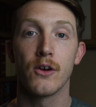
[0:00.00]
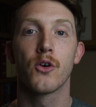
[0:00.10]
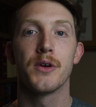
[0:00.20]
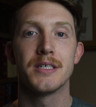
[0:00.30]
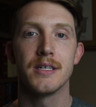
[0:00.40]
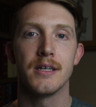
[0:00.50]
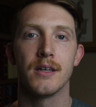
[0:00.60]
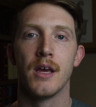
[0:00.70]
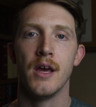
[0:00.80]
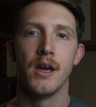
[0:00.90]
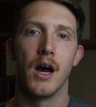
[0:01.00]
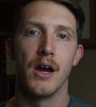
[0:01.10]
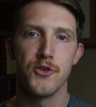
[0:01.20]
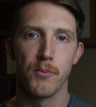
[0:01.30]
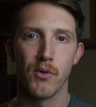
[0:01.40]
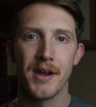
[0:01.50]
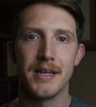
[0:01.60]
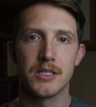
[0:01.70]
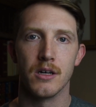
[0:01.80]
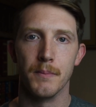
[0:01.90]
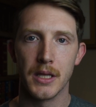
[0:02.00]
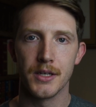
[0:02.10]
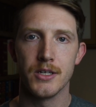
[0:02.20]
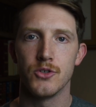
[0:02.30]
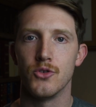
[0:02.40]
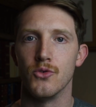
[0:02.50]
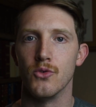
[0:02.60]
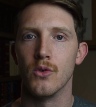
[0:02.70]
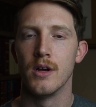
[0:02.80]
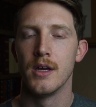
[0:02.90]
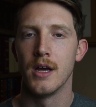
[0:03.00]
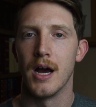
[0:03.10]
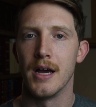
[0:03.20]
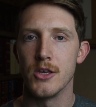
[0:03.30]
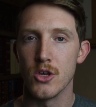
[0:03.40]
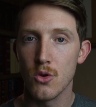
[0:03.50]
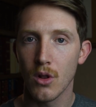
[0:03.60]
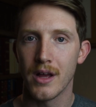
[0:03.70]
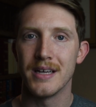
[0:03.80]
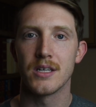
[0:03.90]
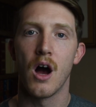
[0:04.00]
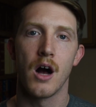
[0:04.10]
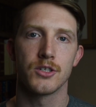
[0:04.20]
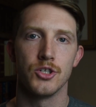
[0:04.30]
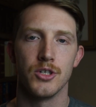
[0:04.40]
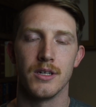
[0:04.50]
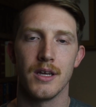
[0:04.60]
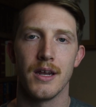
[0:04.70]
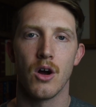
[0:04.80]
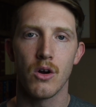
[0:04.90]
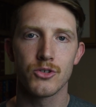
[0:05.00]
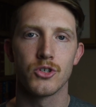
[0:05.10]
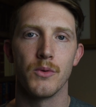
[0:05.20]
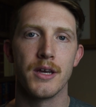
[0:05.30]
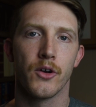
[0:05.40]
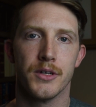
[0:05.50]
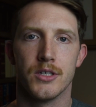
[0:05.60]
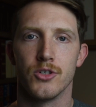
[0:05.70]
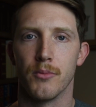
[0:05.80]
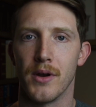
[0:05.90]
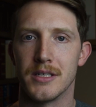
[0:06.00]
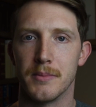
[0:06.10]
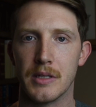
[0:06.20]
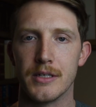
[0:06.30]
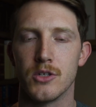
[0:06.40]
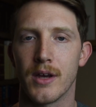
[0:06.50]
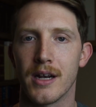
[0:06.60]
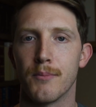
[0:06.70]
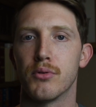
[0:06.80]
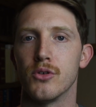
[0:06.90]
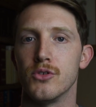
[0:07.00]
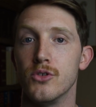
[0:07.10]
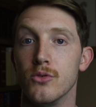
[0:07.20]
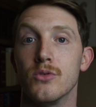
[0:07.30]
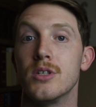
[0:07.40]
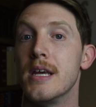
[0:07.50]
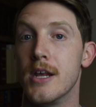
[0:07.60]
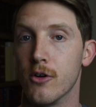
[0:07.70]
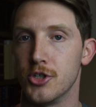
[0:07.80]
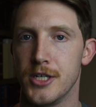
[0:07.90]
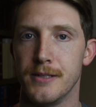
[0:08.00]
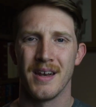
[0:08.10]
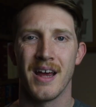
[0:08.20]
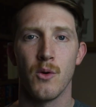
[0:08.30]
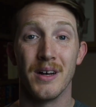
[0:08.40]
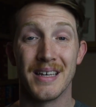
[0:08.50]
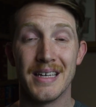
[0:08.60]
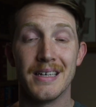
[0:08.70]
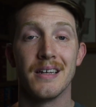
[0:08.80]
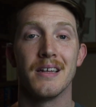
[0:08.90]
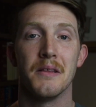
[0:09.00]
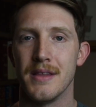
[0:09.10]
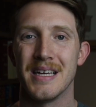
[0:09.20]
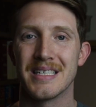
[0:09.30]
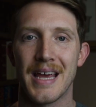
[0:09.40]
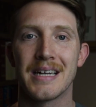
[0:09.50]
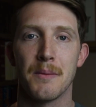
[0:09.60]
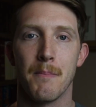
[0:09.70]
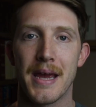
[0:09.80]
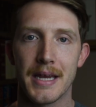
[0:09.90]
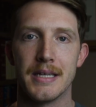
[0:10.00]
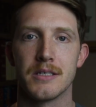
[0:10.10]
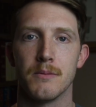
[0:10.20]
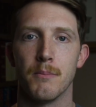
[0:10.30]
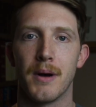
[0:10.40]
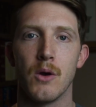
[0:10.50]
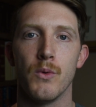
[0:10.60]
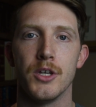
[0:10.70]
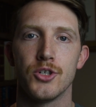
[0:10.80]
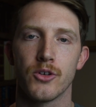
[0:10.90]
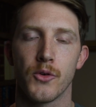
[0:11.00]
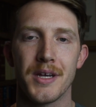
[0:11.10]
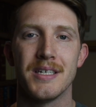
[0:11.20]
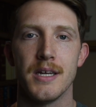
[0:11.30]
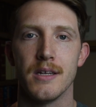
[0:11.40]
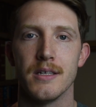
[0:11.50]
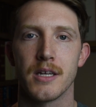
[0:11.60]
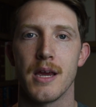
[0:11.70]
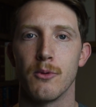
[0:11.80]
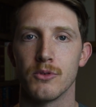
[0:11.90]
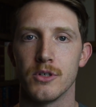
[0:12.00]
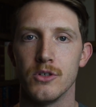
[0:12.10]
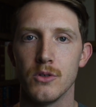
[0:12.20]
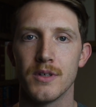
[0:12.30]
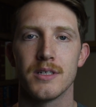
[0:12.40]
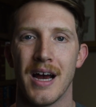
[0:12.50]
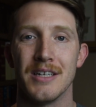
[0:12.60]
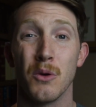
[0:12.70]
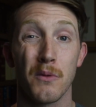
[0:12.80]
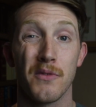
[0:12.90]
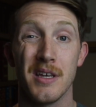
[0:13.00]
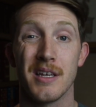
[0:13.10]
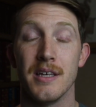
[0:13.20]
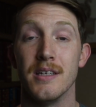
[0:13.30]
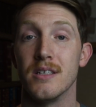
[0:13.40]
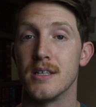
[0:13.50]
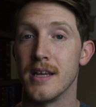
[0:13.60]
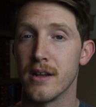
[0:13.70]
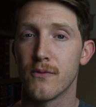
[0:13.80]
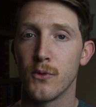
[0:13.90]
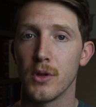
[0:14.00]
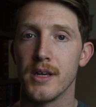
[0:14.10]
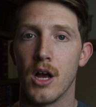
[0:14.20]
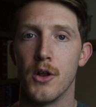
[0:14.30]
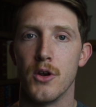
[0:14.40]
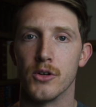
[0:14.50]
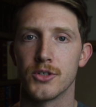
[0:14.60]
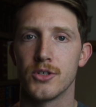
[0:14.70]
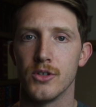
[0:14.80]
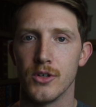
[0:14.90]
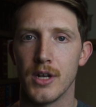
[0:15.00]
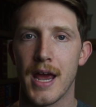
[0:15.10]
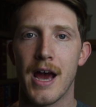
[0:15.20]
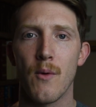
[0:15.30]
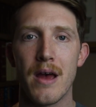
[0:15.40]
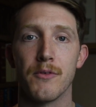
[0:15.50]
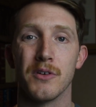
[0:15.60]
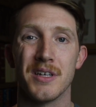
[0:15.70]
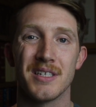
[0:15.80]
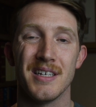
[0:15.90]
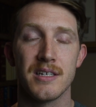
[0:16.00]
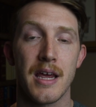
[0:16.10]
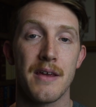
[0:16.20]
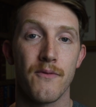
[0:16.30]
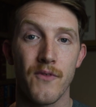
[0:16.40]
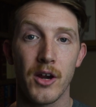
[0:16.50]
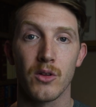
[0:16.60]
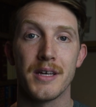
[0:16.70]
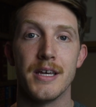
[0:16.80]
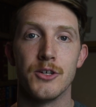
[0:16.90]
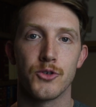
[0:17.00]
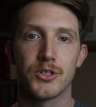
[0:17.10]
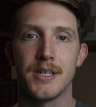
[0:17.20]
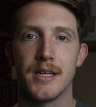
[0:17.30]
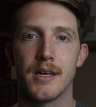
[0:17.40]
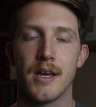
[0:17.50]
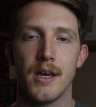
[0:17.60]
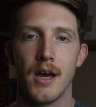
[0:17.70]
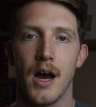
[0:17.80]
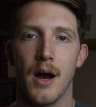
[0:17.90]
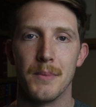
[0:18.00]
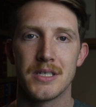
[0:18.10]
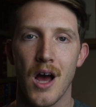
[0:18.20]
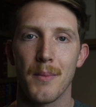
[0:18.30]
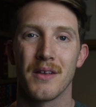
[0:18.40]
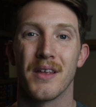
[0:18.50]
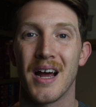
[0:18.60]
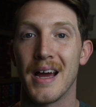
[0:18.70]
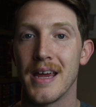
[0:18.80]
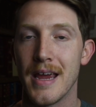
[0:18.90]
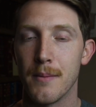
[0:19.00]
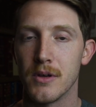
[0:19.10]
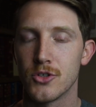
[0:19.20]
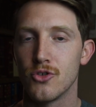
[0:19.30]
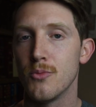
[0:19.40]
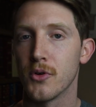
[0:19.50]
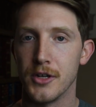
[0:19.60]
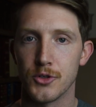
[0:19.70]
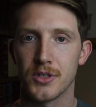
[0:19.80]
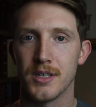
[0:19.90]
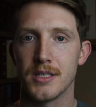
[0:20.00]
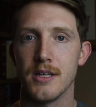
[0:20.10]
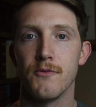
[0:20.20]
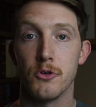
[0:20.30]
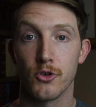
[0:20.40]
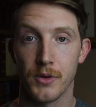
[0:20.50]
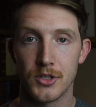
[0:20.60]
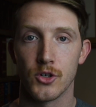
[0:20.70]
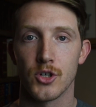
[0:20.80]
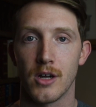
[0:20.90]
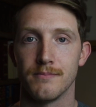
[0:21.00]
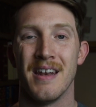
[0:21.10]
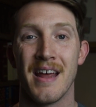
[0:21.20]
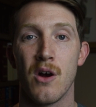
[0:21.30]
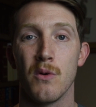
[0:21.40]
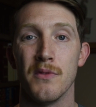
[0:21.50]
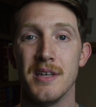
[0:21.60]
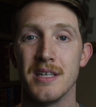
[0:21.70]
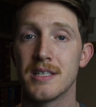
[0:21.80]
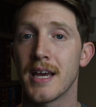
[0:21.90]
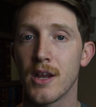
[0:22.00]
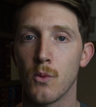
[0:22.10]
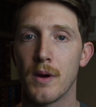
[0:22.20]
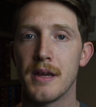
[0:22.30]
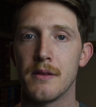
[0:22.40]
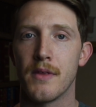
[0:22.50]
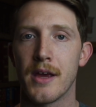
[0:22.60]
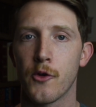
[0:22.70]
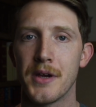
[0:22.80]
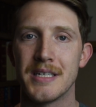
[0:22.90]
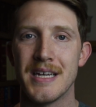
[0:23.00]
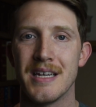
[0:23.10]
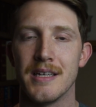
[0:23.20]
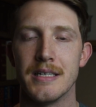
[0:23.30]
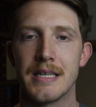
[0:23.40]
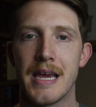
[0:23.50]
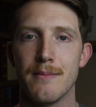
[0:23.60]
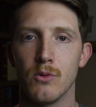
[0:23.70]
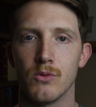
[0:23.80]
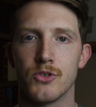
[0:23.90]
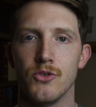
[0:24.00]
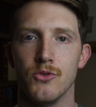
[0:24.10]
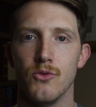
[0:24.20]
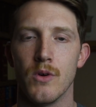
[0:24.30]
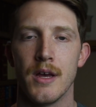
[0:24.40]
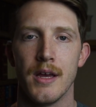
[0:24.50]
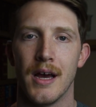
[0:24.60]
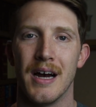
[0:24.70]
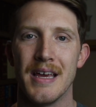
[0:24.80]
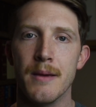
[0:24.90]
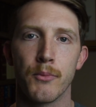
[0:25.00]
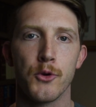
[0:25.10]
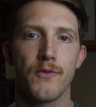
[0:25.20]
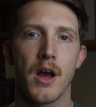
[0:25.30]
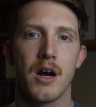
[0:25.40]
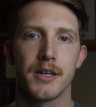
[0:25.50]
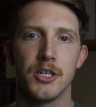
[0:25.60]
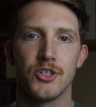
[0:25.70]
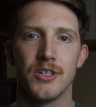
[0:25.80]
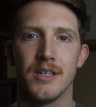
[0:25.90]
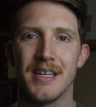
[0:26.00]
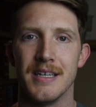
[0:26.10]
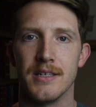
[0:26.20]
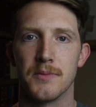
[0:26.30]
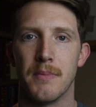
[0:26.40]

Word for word: increasing uh, your brain's ability to uh, utilize oxygen, it also increases your brain's ability to kind of produce energy. Now, again, the exact mechanism by which creatine is able to do this, I don't think is yet fully understood. However, this is a fairly interesting um, topic that I am super interested to see future research on. Now, the second way that creatine is able to uh, improve cognition is